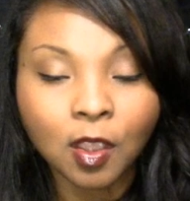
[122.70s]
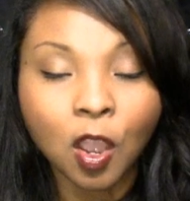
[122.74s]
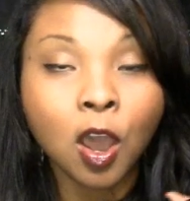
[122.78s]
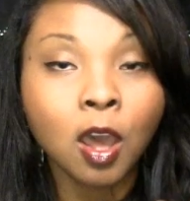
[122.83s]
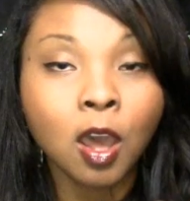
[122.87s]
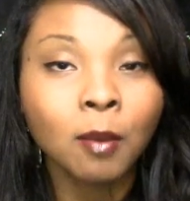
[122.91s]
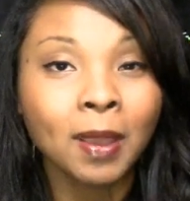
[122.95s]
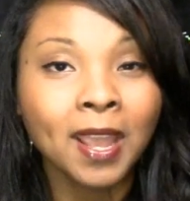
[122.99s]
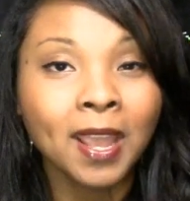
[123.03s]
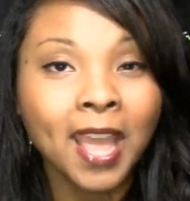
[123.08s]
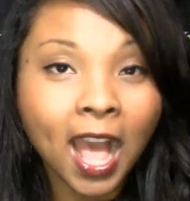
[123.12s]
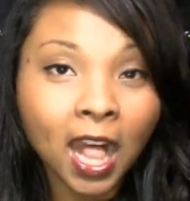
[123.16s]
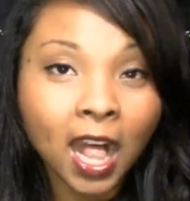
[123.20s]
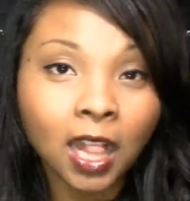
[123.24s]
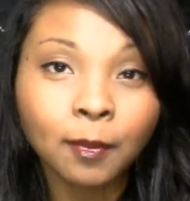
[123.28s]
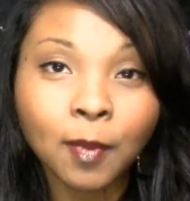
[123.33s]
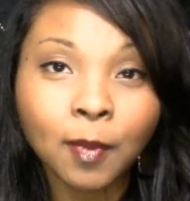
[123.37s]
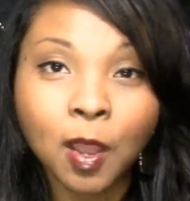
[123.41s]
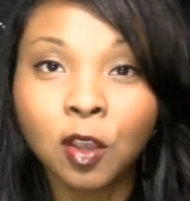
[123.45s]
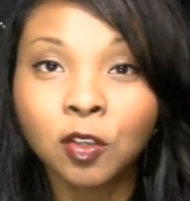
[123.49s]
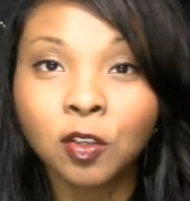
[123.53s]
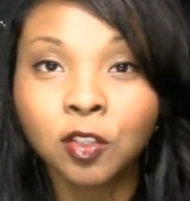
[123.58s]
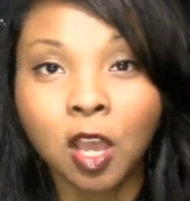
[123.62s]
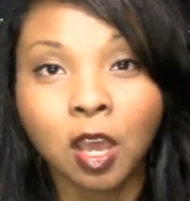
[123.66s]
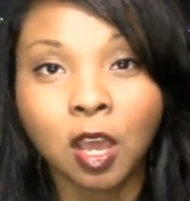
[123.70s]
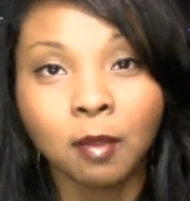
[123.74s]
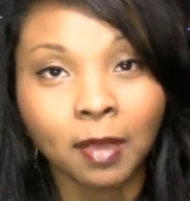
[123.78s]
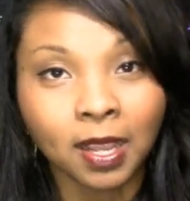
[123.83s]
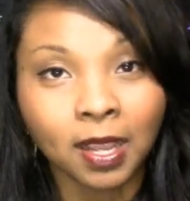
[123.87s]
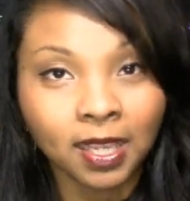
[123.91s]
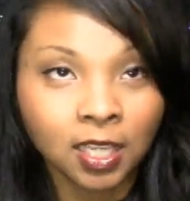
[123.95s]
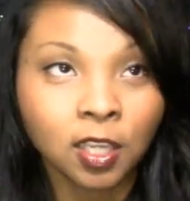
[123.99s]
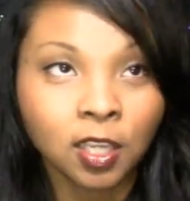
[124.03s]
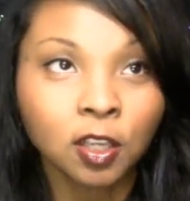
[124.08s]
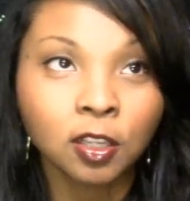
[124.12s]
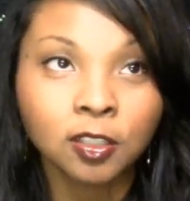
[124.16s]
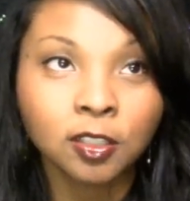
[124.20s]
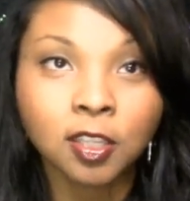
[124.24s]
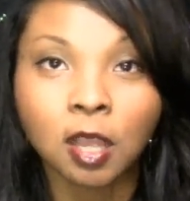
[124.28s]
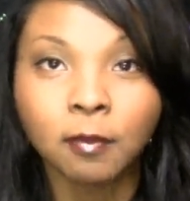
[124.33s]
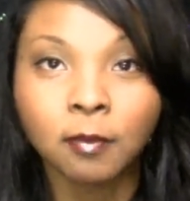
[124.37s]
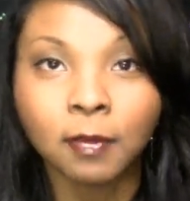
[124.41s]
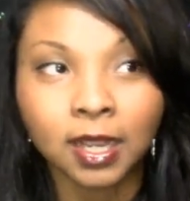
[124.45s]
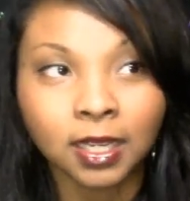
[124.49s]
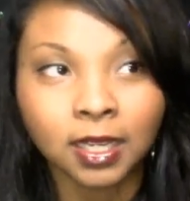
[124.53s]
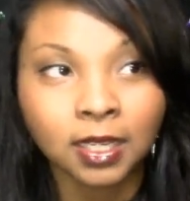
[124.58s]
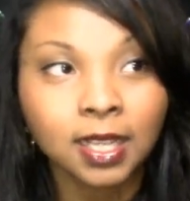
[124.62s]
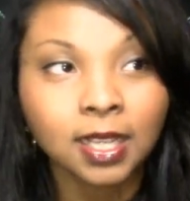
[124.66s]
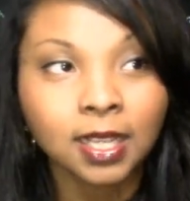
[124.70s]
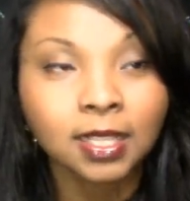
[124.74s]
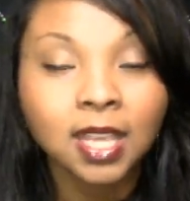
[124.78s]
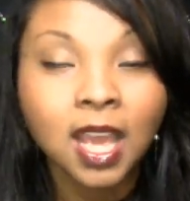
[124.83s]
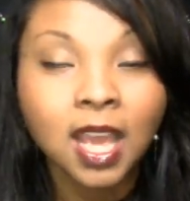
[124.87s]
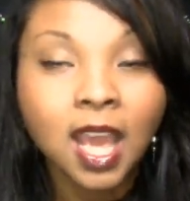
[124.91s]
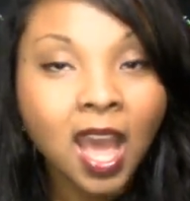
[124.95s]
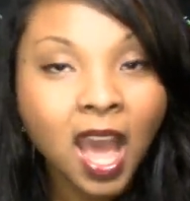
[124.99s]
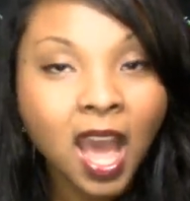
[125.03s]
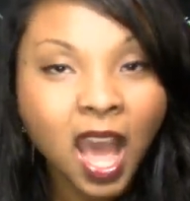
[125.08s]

on my elbows, on my heels, on my knees.